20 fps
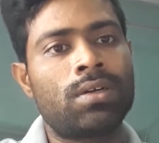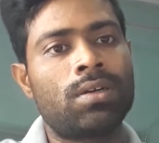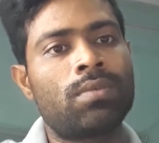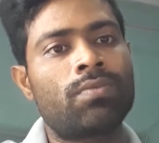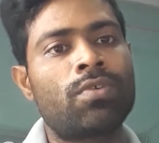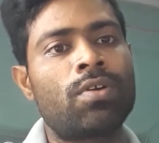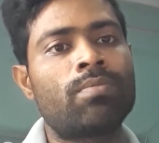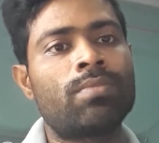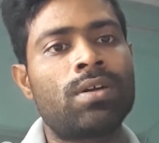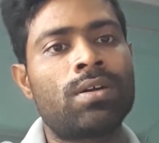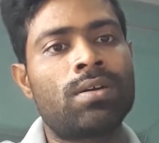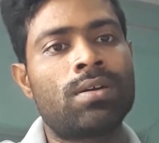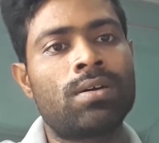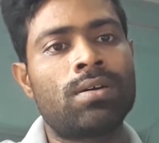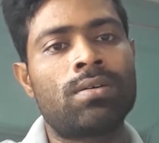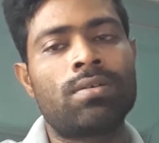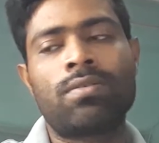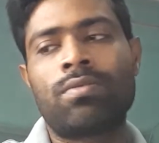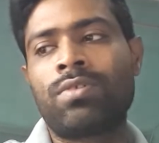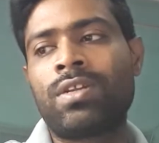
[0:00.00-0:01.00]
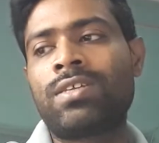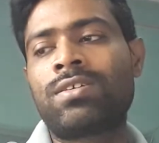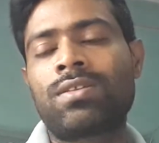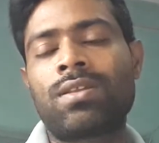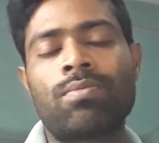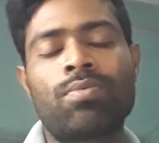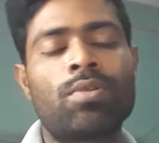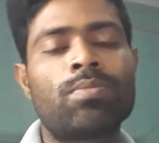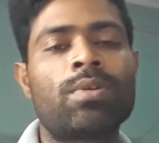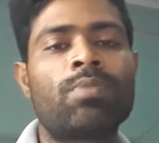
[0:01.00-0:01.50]
from
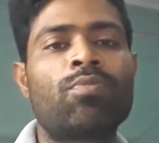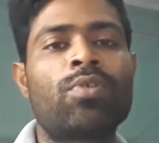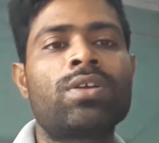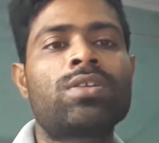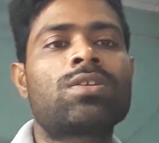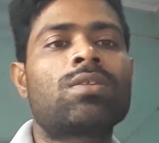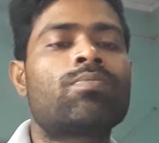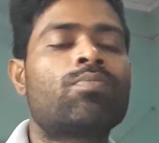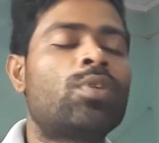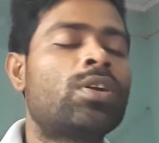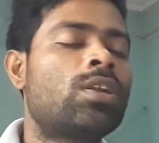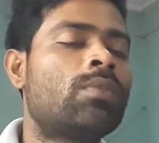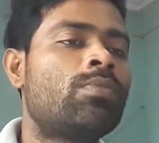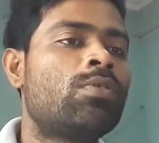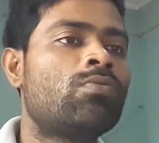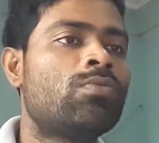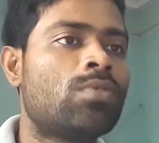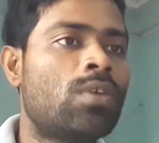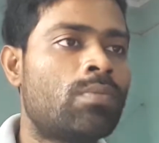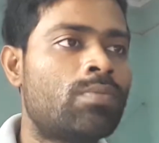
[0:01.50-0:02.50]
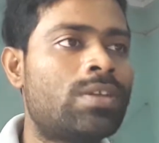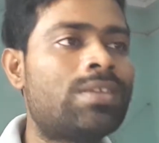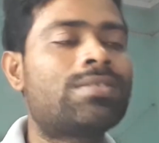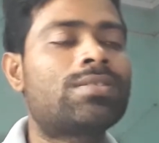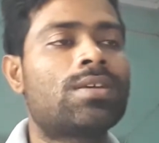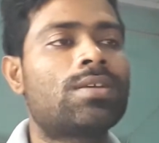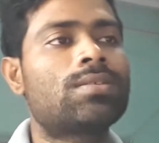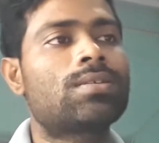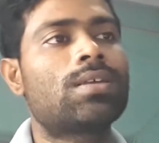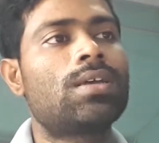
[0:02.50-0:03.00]
the point of view of
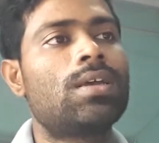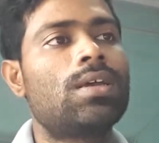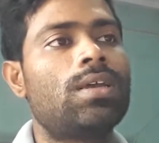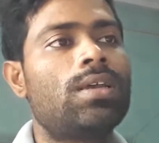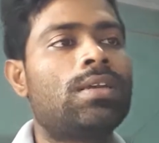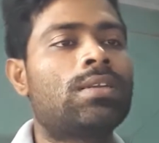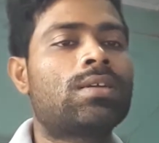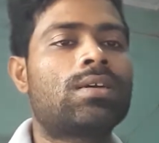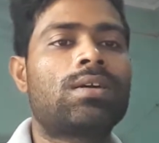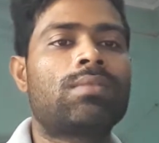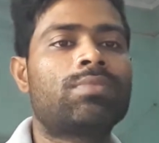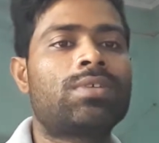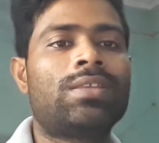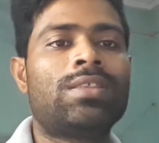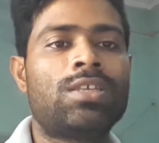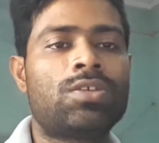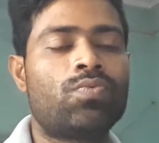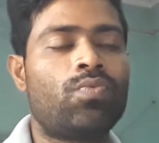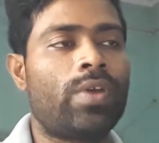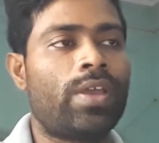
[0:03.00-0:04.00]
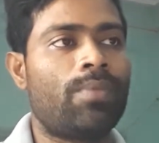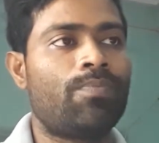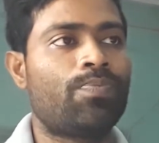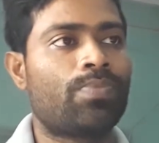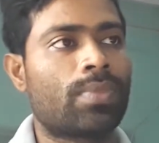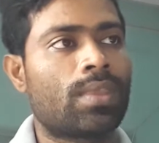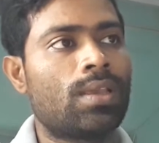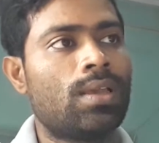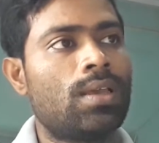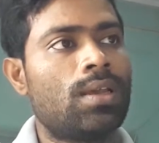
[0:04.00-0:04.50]
distance, it comes in this way.
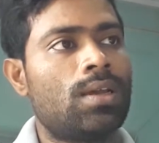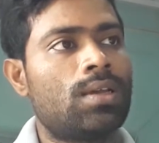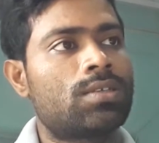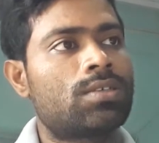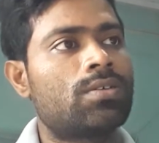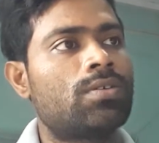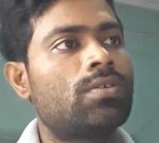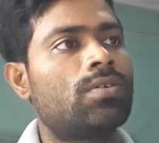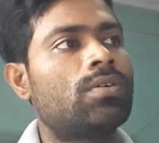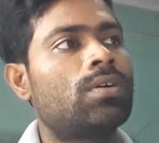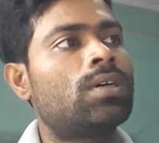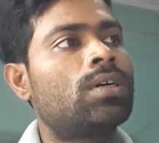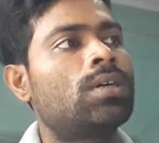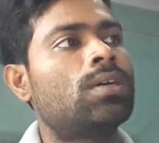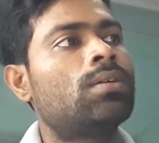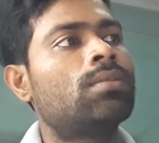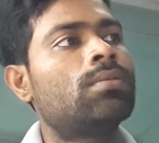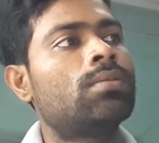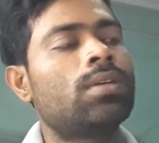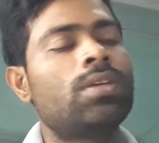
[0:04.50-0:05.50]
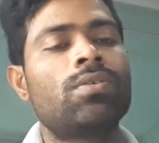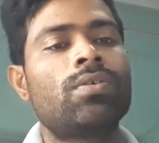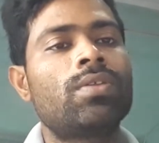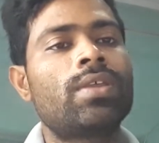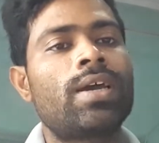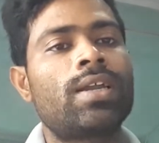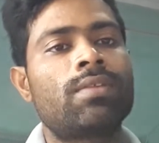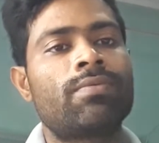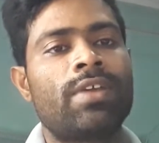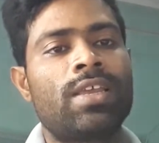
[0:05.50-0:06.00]
So you know
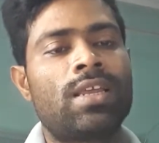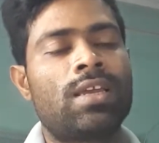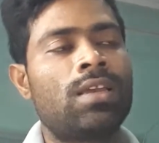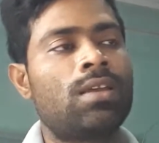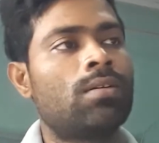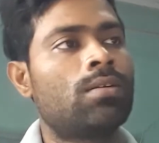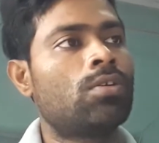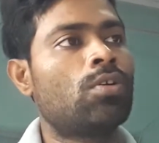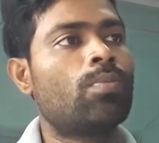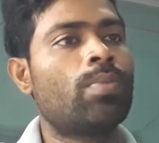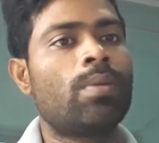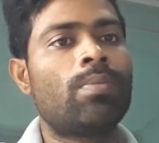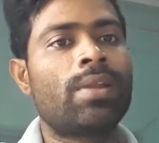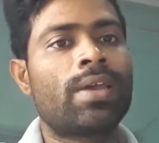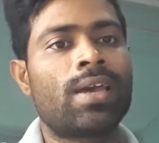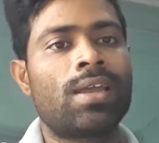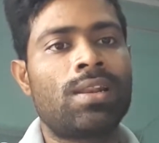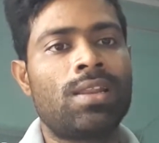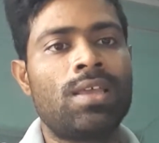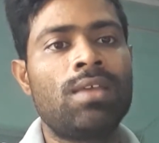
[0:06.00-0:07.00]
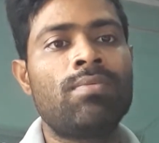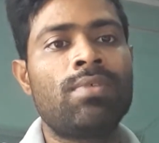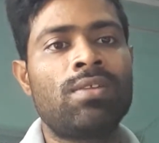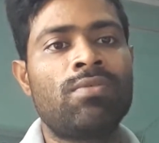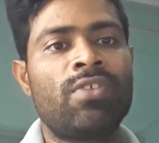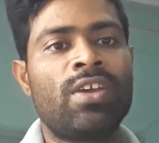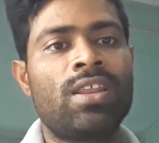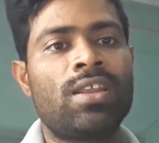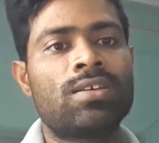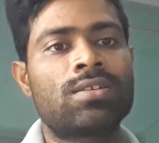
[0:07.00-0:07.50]
that no people can live in
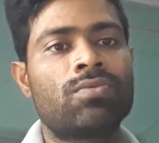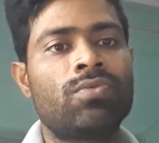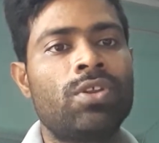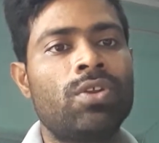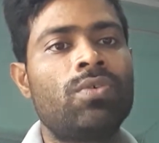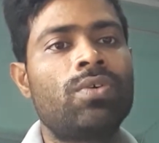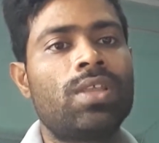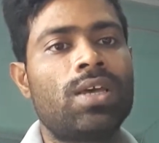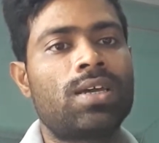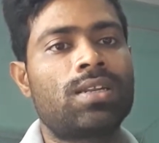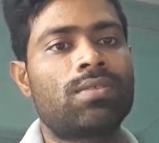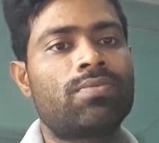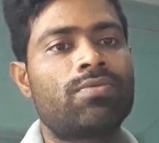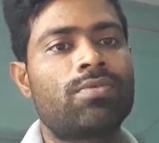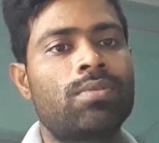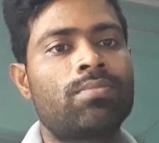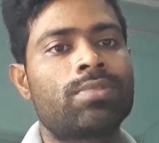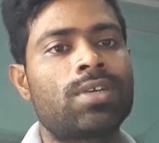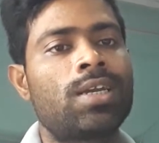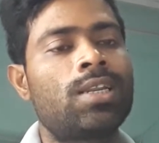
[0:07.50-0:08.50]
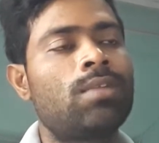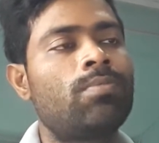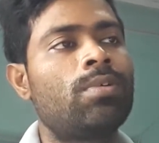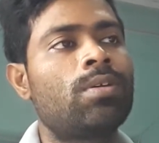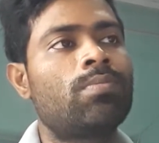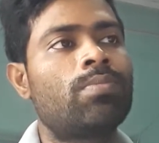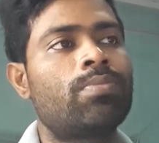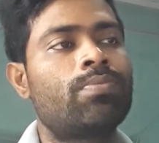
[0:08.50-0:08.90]
Venus. We know that from scientific